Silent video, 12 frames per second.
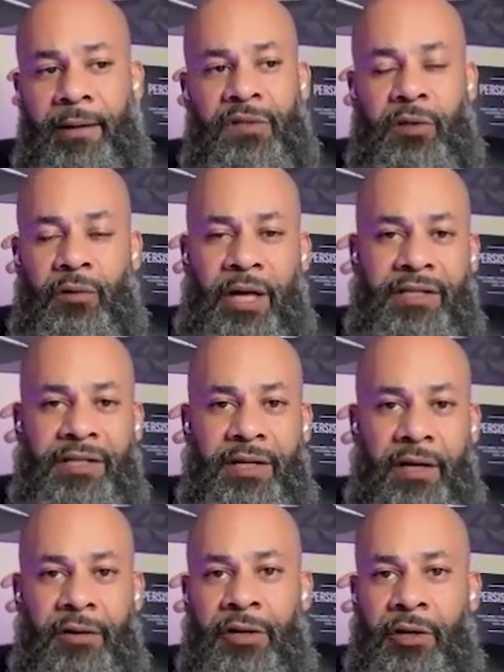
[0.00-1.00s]
So that's
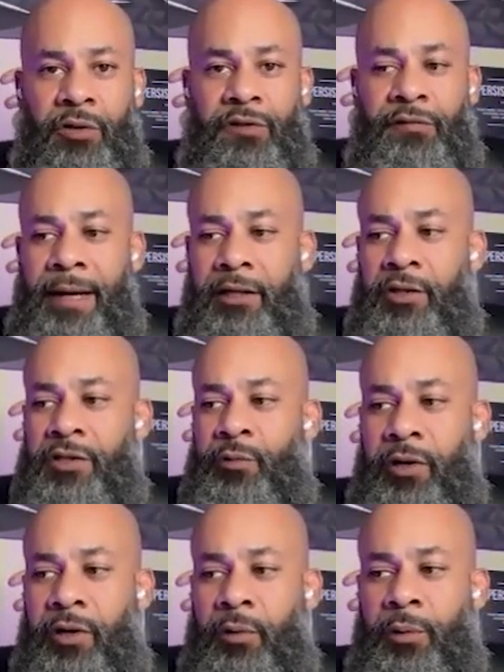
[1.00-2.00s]
another huge factor as
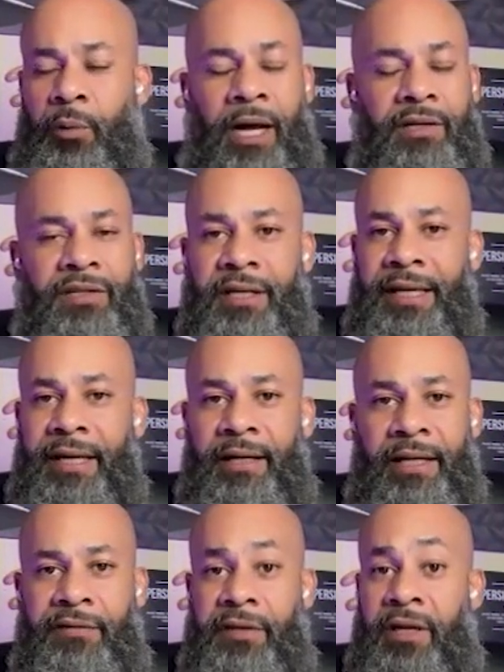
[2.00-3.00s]
well. We're not just, again,
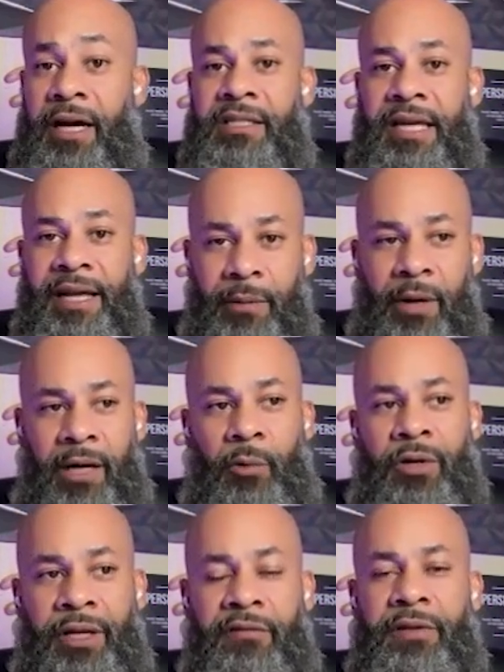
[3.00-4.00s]
giving you guys anybody.
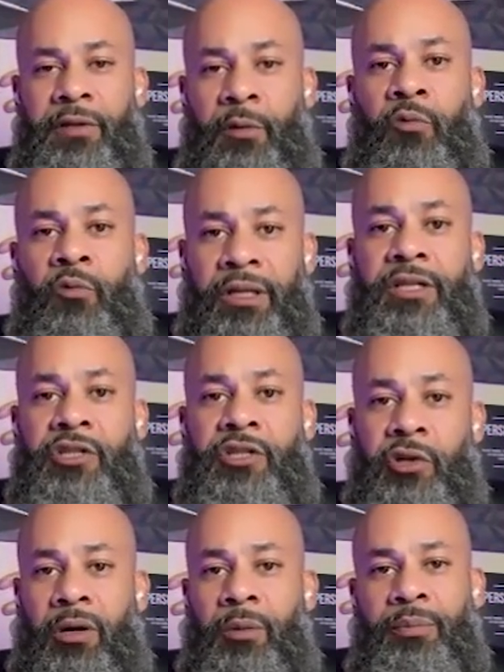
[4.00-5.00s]
We're giving you
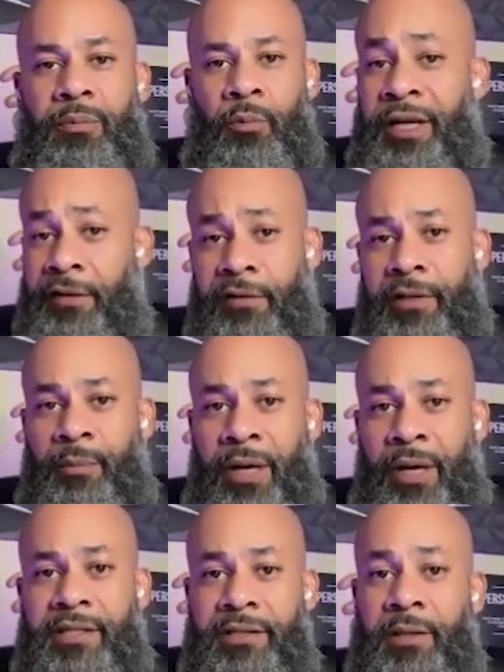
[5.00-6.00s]
we're giving you the
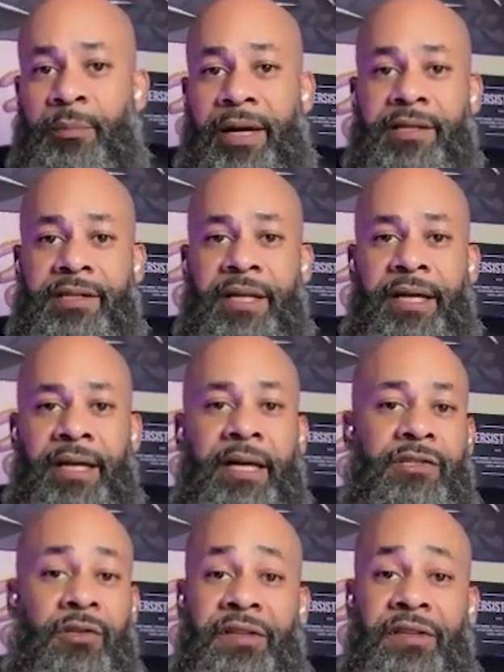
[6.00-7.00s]
best of the best
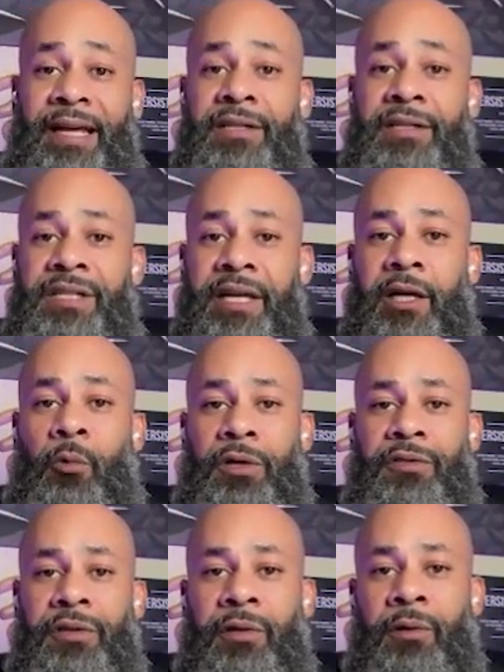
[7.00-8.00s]
so that they can stick
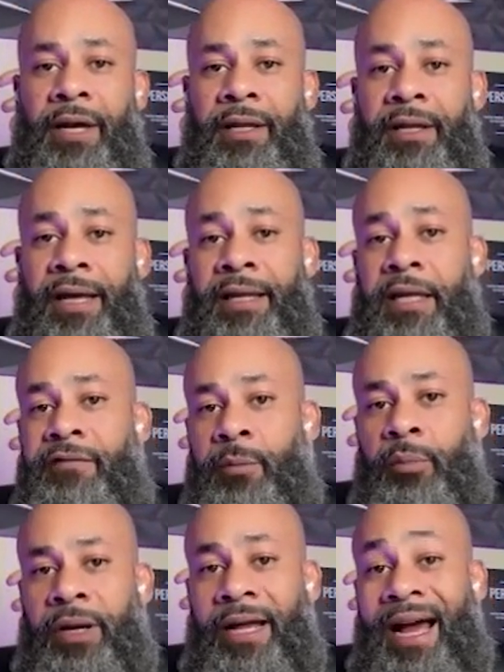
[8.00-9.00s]
with you and even
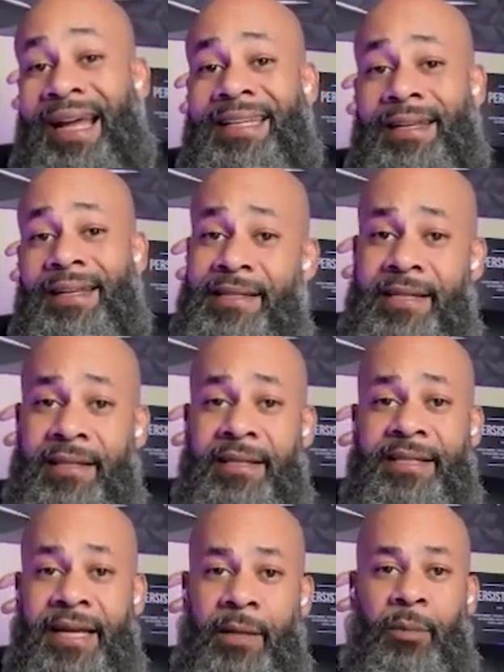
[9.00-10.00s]
bring ideas to the
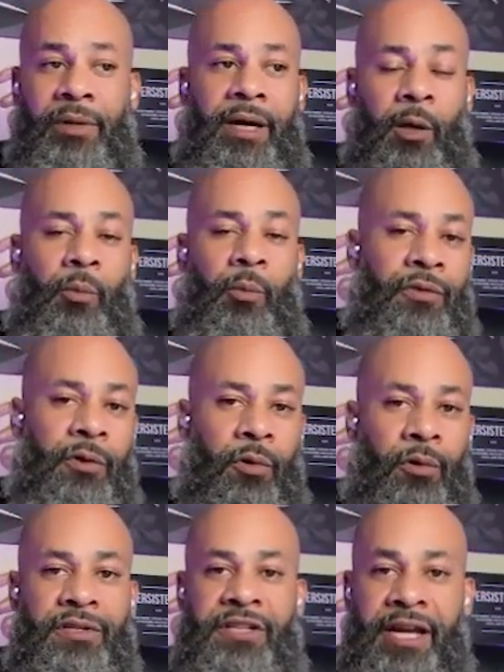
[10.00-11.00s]
table to help with your
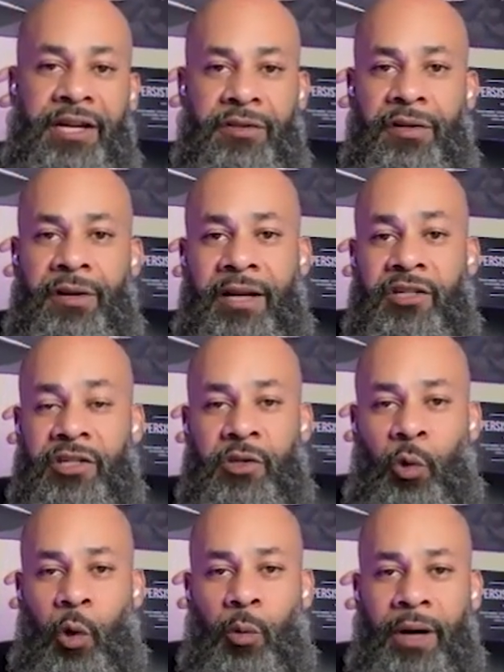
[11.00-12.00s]
organization. They're not just
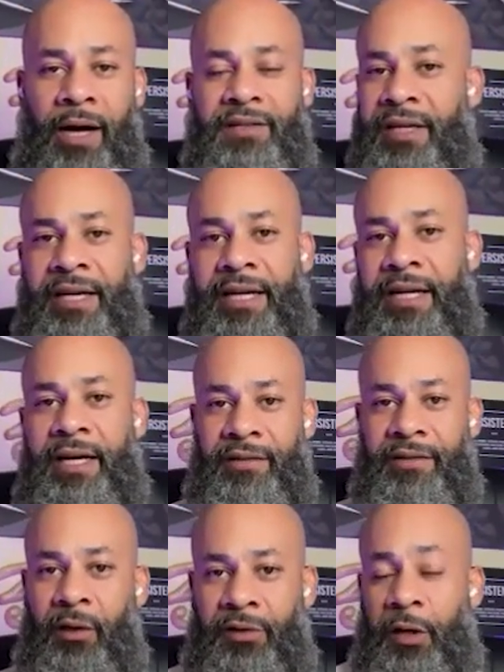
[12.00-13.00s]
robots.
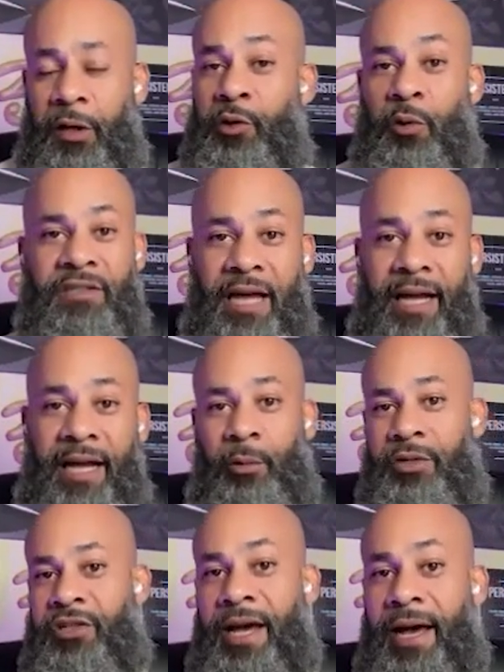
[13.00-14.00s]
They'll do exactly
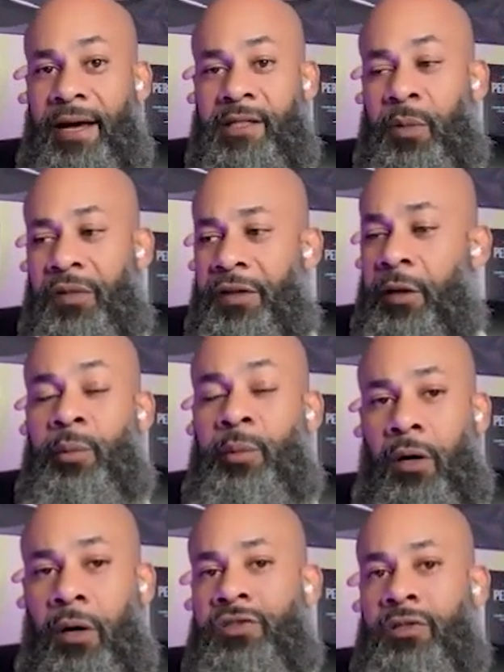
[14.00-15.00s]
what you ask, but they'll
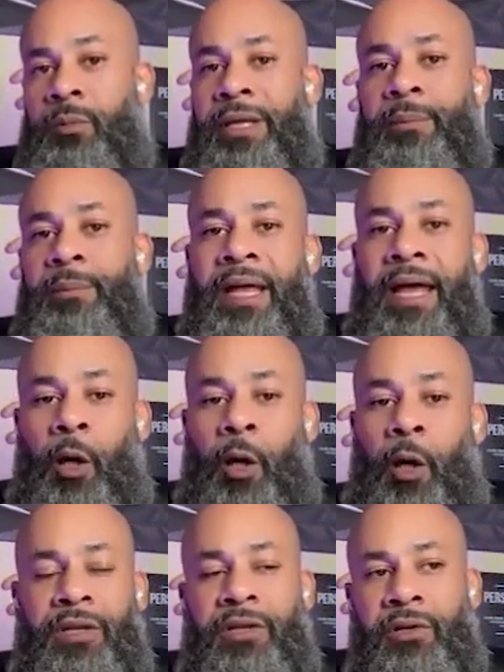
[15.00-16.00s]
also be
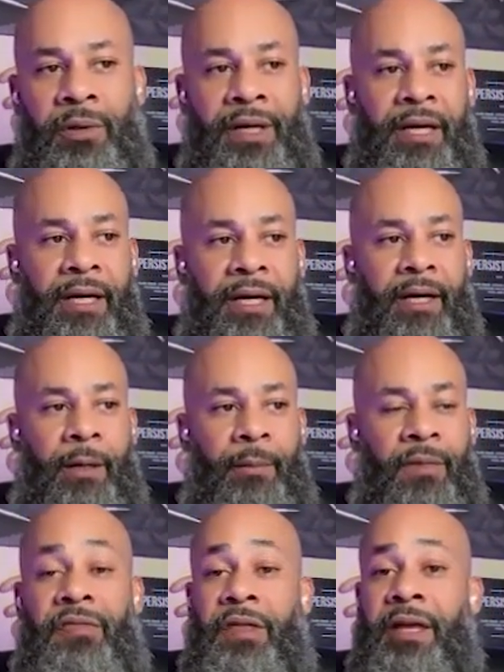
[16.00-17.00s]
helping you
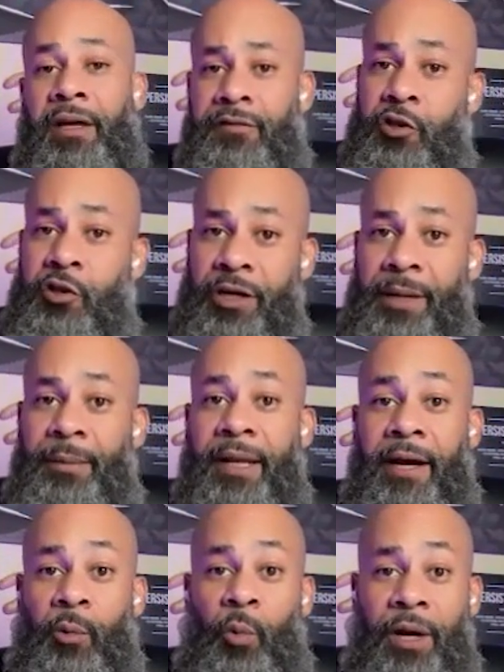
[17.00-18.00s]
think of
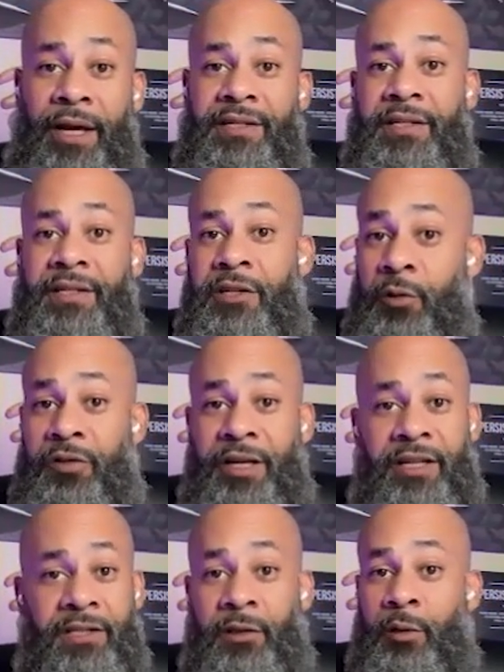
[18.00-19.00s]
streamlined ways to do
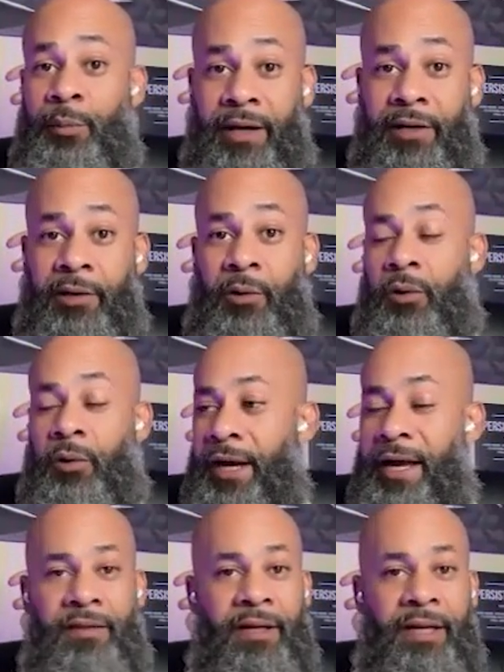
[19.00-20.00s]
things a little better. Or,
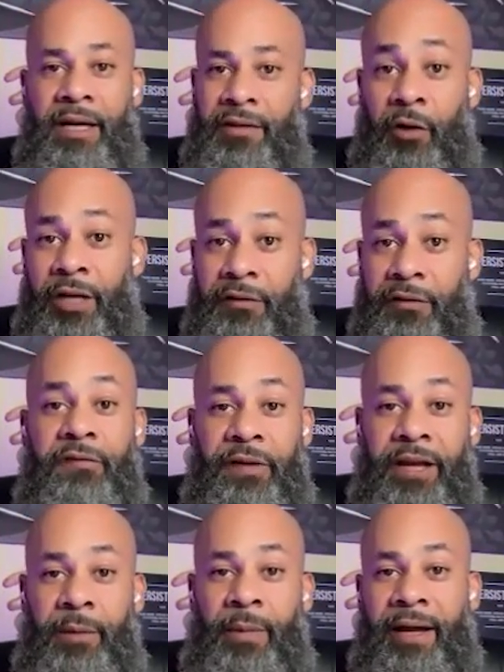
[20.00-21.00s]
hey, they'll give you
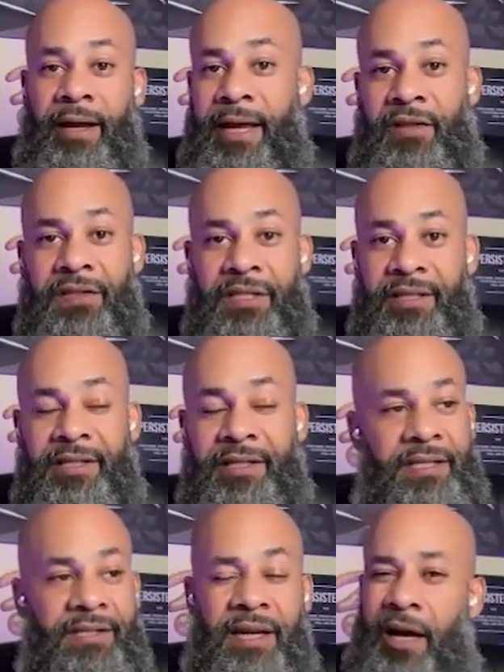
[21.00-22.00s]
feedback. Hey, this
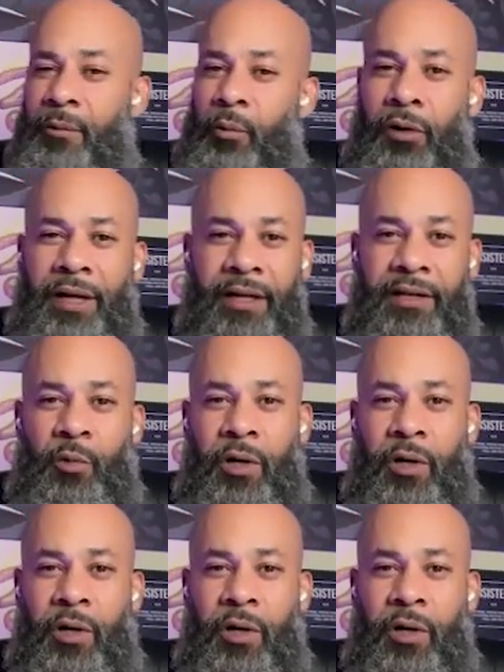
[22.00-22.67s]
list is not working as